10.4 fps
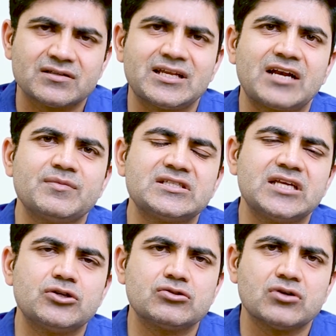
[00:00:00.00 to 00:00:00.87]
That means
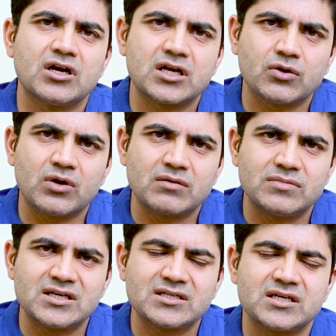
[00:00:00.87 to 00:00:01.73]
they do not require
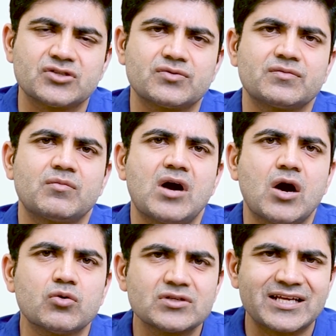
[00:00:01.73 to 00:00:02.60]
blood transfusion from
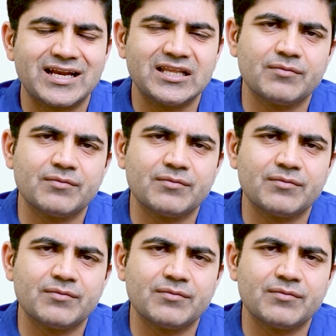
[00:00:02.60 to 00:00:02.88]
outside.